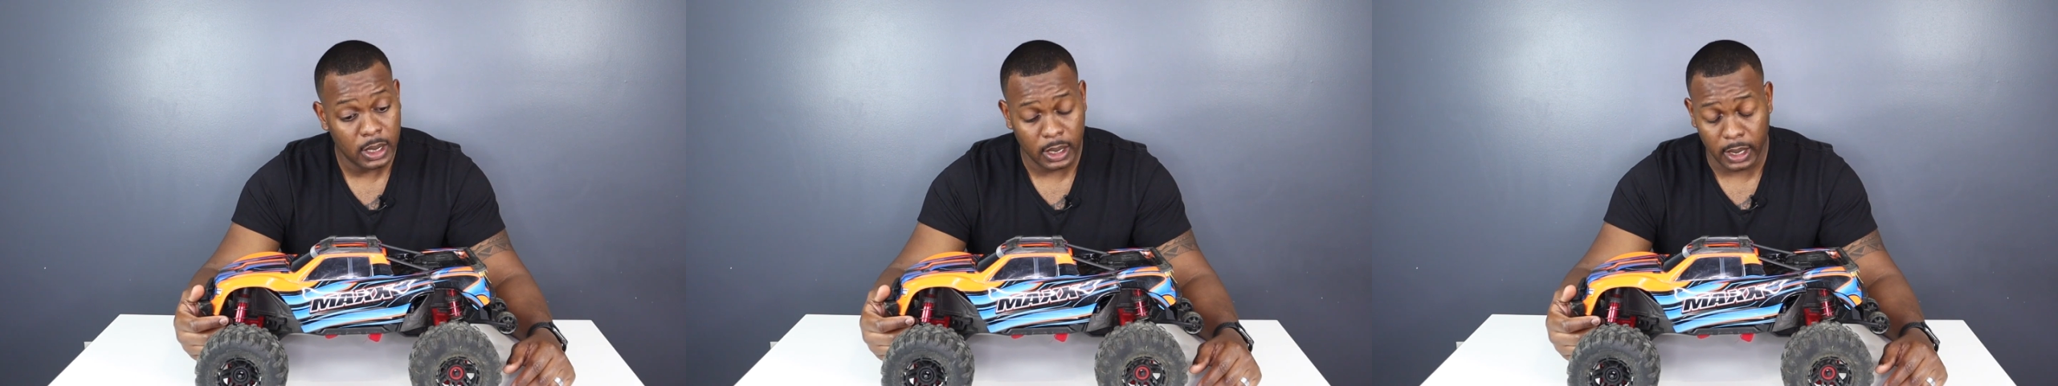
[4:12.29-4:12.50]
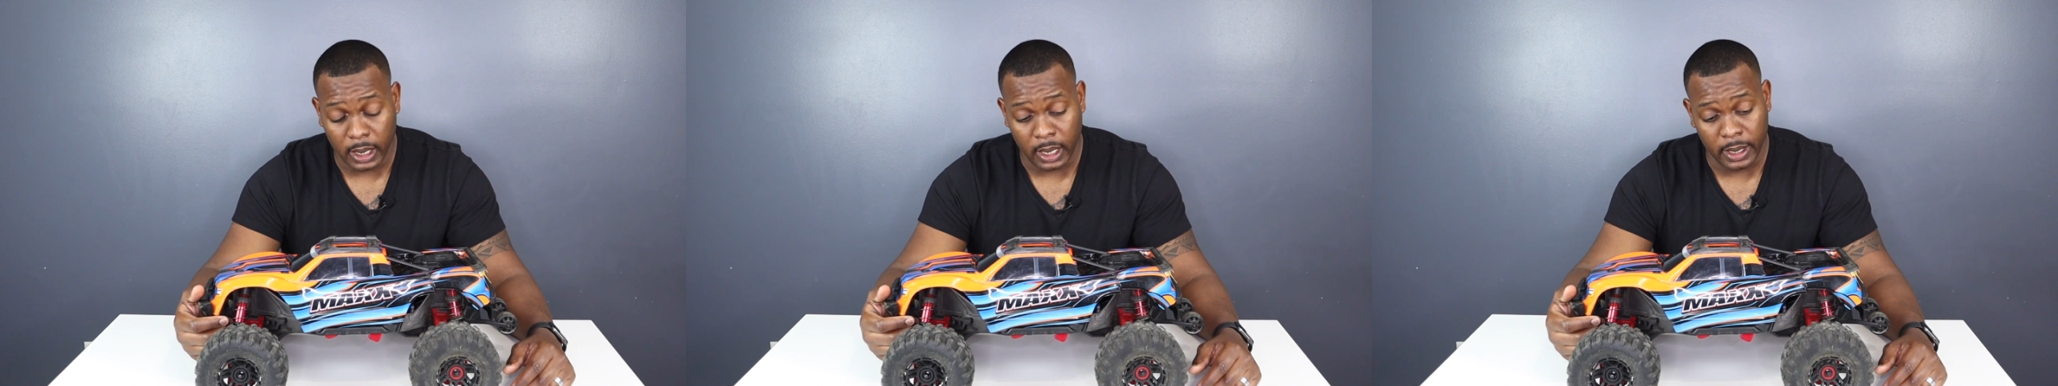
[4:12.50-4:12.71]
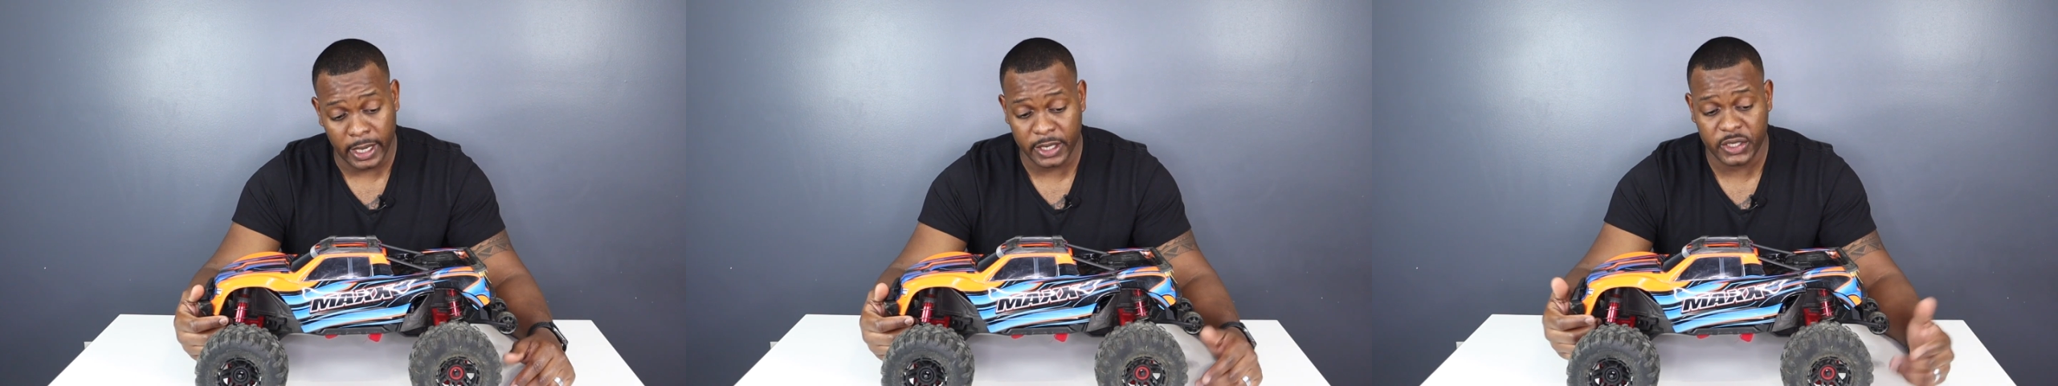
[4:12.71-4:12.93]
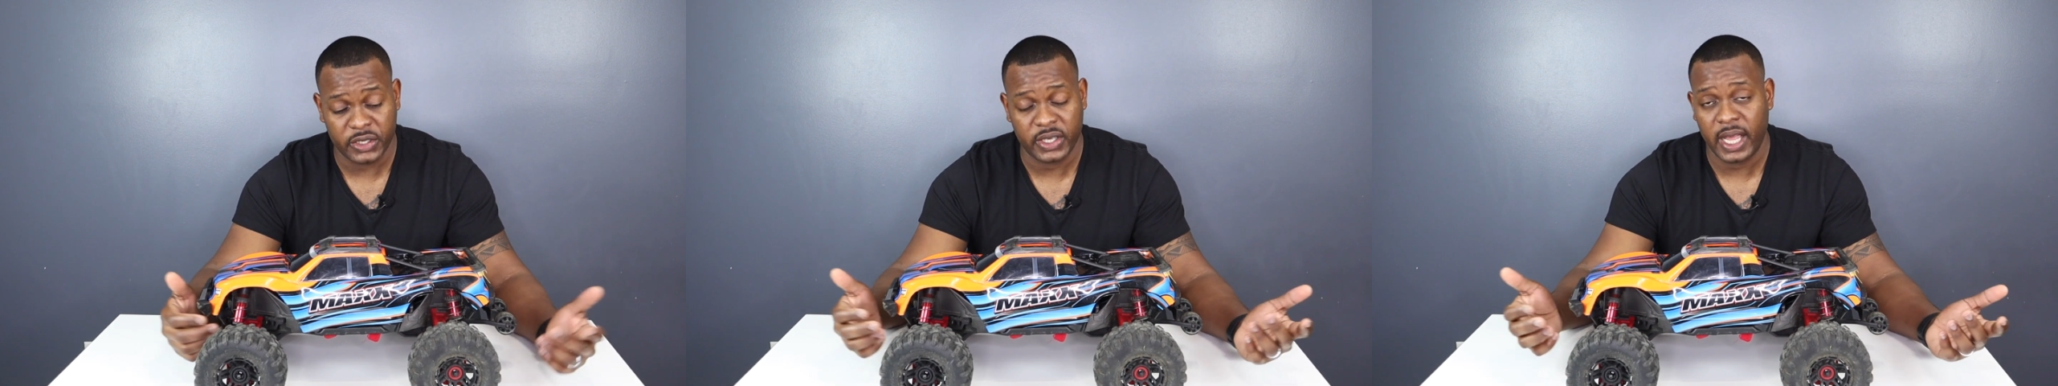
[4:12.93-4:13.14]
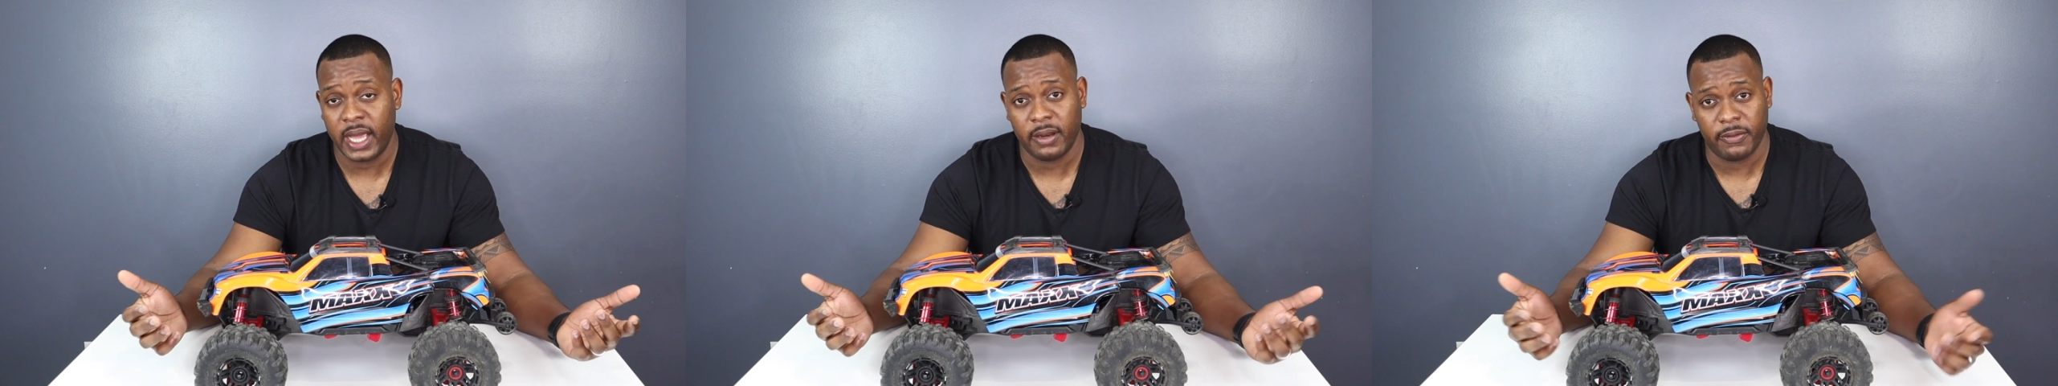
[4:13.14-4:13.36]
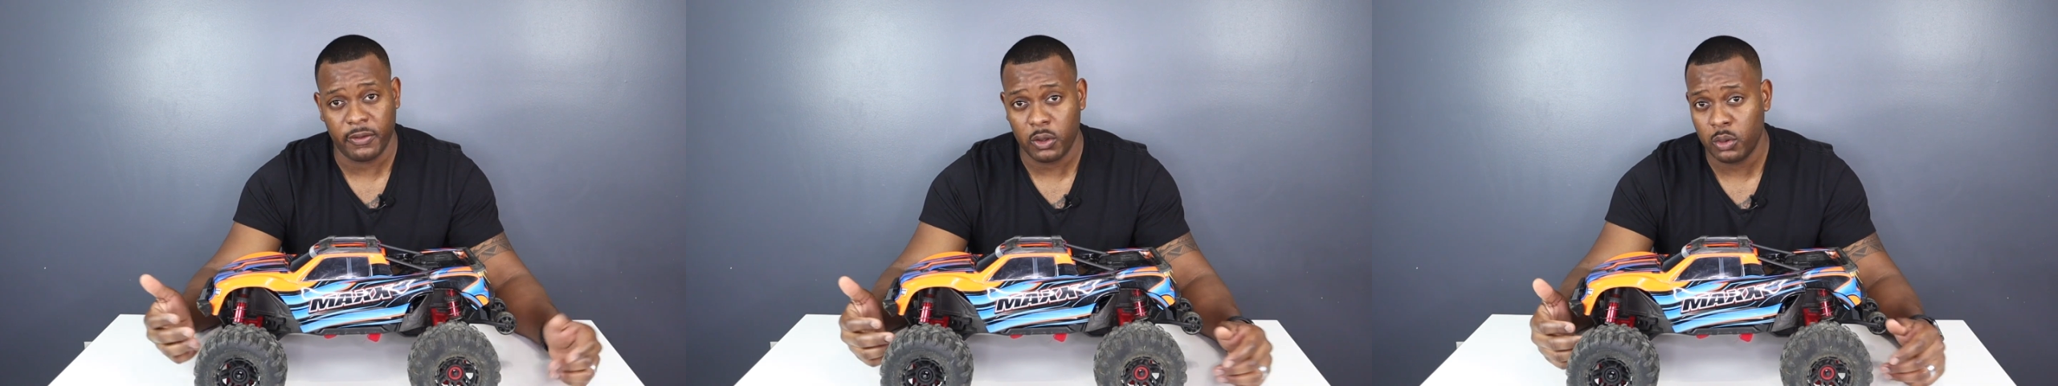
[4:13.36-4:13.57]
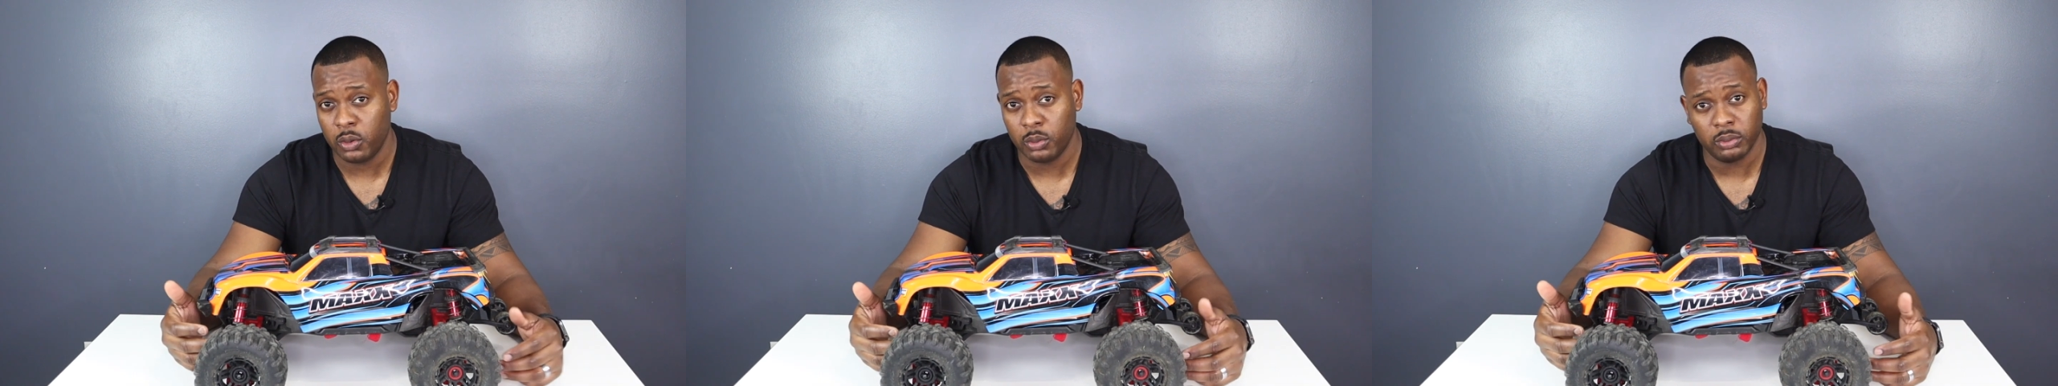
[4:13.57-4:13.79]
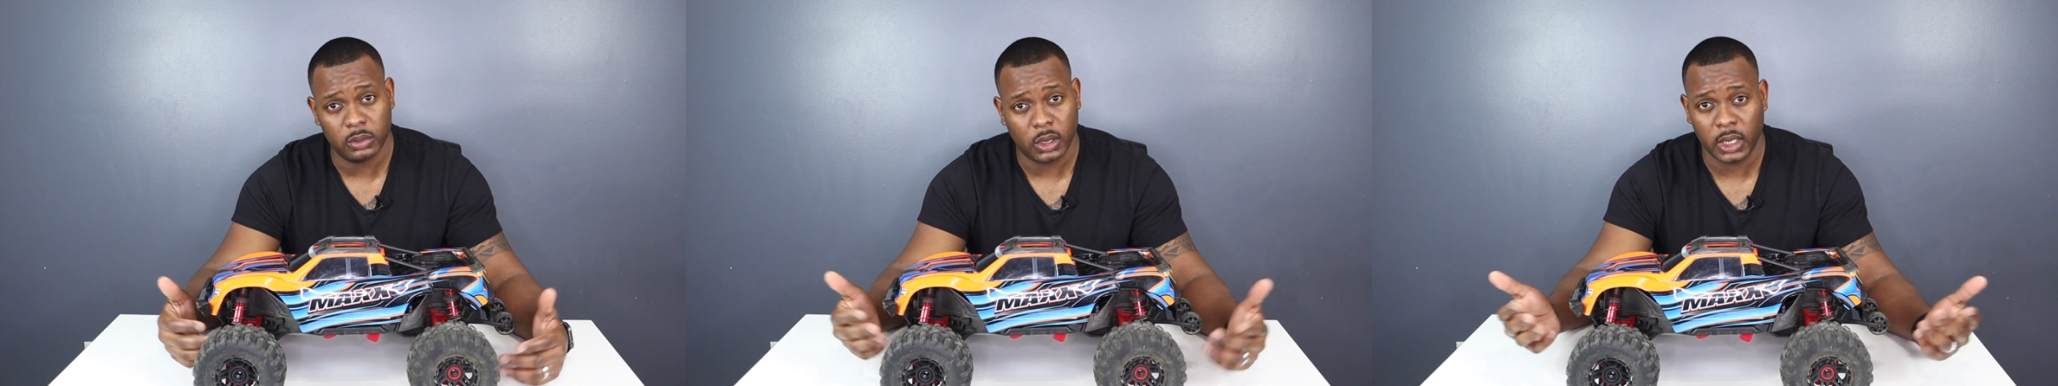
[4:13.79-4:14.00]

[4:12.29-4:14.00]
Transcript: I just had a few